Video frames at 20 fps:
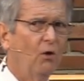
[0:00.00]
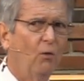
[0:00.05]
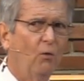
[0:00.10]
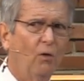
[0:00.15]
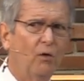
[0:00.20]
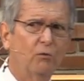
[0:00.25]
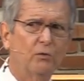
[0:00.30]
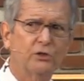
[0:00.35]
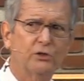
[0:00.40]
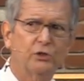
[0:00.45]

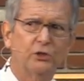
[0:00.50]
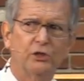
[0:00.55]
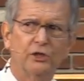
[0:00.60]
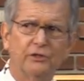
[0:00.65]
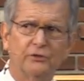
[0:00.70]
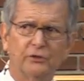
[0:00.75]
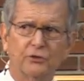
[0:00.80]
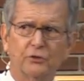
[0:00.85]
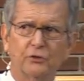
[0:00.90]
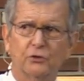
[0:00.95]
What was
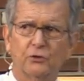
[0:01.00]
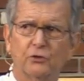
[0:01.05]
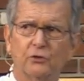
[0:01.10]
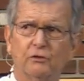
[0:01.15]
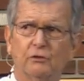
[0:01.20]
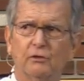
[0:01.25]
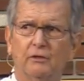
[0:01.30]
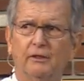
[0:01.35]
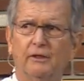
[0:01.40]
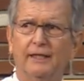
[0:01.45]
Jesus'
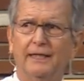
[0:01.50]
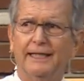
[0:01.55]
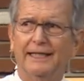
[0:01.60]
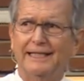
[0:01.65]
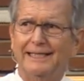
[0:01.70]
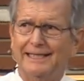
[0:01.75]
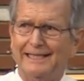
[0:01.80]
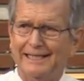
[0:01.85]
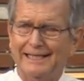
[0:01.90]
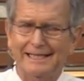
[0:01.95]

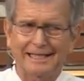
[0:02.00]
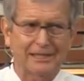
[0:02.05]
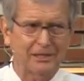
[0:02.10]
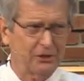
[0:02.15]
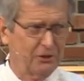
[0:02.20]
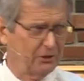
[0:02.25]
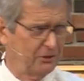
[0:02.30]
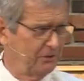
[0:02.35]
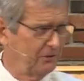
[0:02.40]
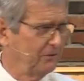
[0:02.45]

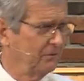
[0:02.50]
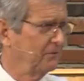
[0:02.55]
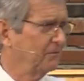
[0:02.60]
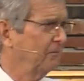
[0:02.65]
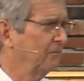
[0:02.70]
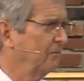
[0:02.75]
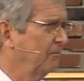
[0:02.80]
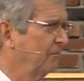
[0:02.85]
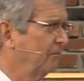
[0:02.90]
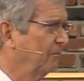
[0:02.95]
intent?
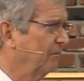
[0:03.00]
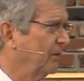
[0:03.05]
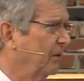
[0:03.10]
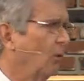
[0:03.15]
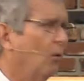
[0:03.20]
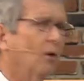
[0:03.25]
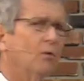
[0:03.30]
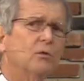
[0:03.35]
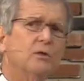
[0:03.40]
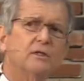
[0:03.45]

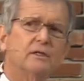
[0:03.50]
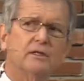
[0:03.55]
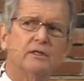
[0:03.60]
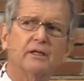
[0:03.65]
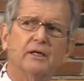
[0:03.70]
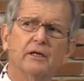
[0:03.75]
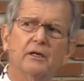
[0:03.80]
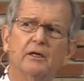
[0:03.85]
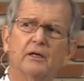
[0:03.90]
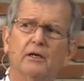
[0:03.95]
What was
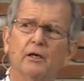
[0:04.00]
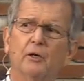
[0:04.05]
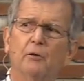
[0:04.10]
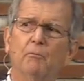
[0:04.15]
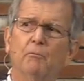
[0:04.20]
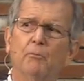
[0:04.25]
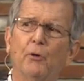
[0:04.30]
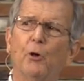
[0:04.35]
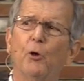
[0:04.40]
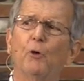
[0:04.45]
the
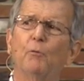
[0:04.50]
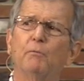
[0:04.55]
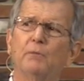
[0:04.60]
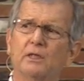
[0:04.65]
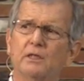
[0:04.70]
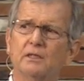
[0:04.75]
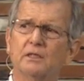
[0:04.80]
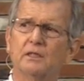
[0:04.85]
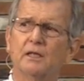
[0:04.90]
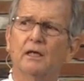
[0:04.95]

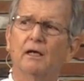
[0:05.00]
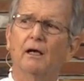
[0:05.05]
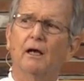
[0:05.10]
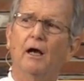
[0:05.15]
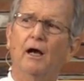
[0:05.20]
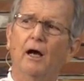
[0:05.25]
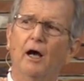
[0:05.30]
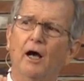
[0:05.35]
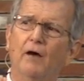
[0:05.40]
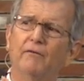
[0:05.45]
purpose
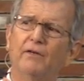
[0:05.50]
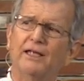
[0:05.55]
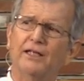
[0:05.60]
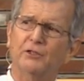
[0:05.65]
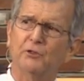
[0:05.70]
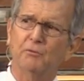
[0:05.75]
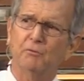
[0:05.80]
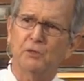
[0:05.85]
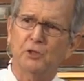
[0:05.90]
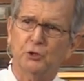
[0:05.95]
of
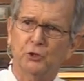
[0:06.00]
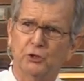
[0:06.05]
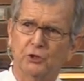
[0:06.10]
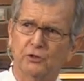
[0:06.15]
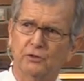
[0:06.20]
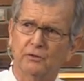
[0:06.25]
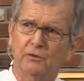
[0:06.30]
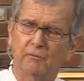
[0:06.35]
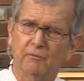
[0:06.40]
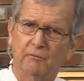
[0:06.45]
his mission?
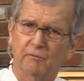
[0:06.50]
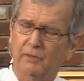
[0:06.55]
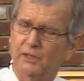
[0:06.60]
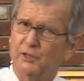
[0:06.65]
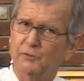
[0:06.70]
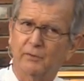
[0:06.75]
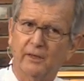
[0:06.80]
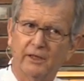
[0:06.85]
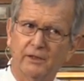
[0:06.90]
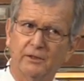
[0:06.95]

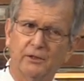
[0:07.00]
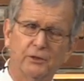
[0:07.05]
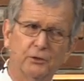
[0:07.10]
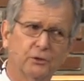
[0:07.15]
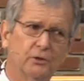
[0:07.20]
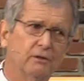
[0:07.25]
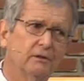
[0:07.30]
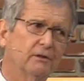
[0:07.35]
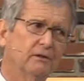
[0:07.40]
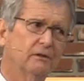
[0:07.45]
Please pay attention.